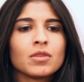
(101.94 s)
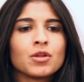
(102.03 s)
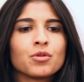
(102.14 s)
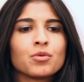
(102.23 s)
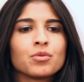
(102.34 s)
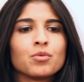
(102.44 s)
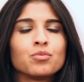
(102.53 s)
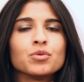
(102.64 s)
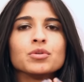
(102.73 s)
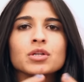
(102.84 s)
the
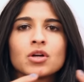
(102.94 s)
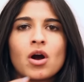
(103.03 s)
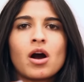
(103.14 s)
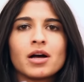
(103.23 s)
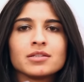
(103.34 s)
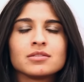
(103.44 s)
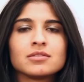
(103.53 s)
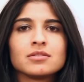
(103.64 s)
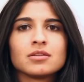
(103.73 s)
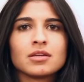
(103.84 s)
root
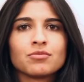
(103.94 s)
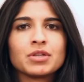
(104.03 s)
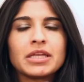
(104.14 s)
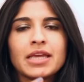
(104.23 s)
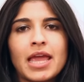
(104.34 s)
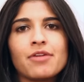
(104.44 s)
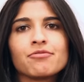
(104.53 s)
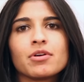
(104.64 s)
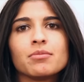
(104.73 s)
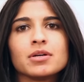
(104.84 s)
cause really came
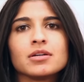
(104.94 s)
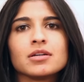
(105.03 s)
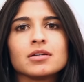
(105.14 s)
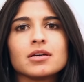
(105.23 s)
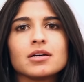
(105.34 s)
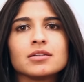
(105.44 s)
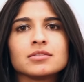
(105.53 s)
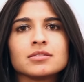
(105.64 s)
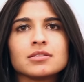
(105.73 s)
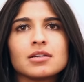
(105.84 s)
from a
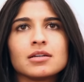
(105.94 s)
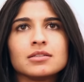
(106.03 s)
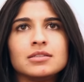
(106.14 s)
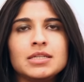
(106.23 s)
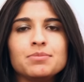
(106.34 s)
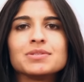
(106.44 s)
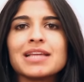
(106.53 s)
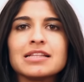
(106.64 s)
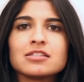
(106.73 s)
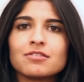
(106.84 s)
deep
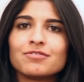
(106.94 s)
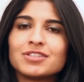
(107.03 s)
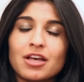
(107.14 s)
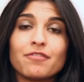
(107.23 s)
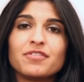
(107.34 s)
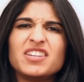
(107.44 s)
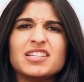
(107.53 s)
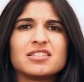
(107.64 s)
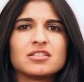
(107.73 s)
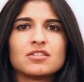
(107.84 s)
sense of
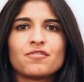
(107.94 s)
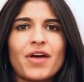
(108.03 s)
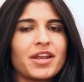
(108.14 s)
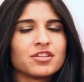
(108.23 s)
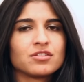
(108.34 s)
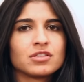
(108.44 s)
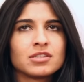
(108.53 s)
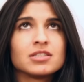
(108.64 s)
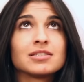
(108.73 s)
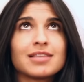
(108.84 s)

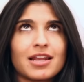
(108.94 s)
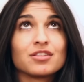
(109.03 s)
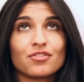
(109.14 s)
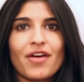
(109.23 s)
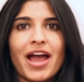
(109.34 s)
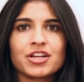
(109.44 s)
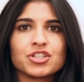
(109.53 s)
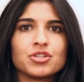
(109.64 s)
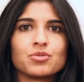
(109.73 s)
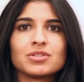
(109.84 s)

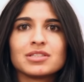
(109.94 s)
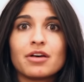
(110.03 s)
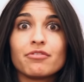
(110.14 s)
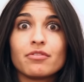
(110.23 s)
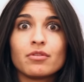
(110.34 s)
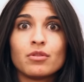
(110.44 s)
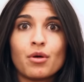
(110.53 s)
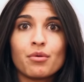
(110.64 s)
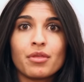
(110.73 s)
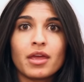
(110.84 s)
self-dissatisfaction or
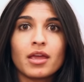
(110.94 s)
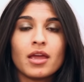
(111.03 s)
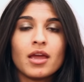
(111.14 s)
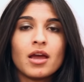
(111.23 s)
self-loathing.